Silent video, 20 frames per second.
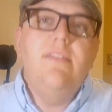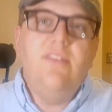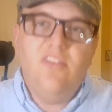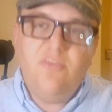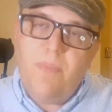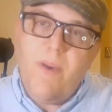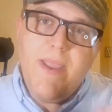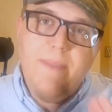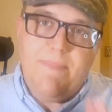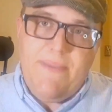
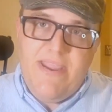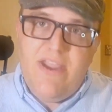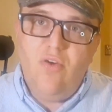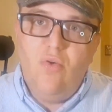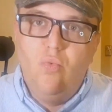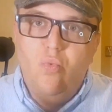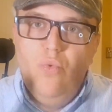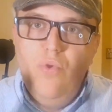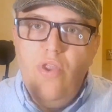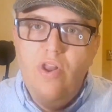despite
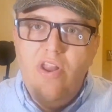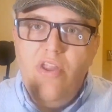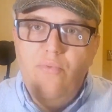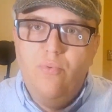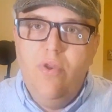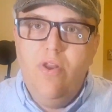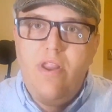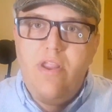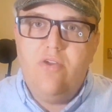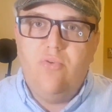being really,
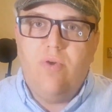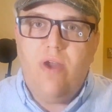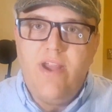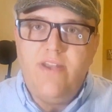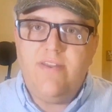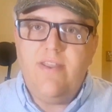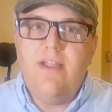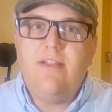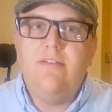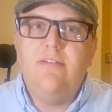really
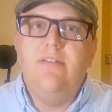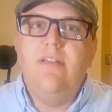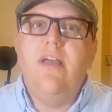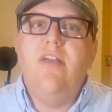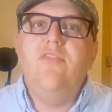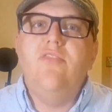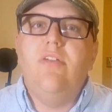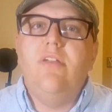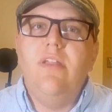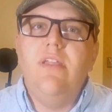great
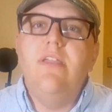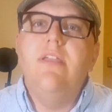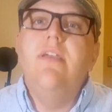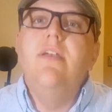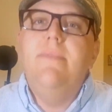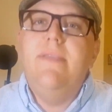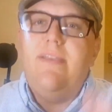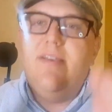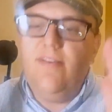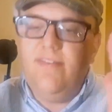technologically,
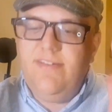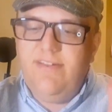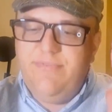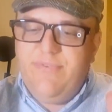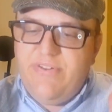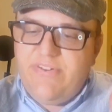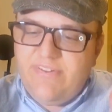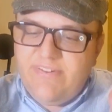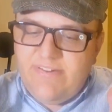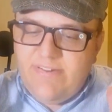because
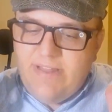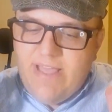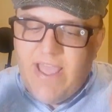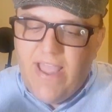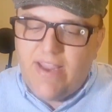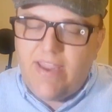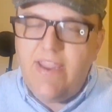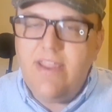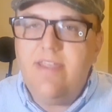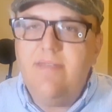of its
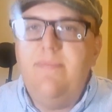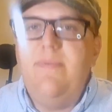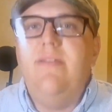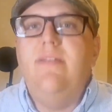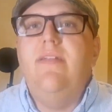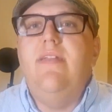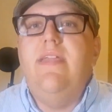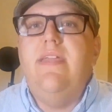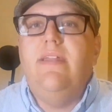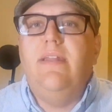lacking
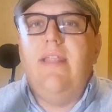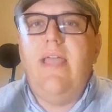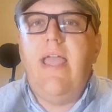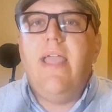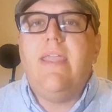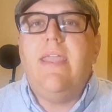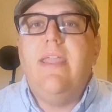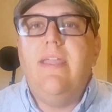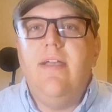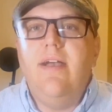community and
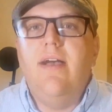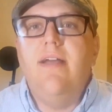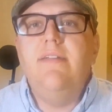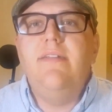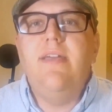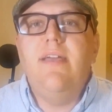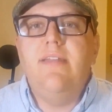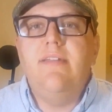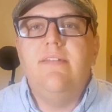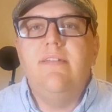lacking
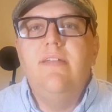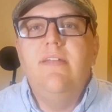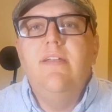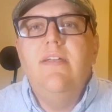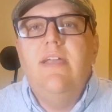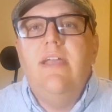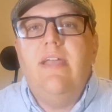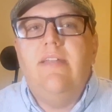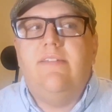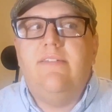content,
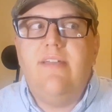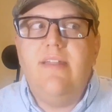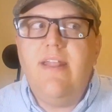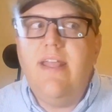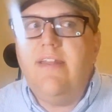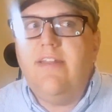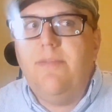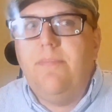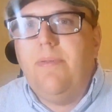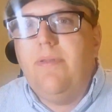it's going
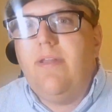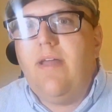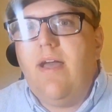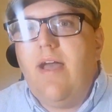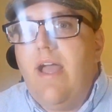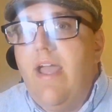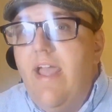to end up a lot.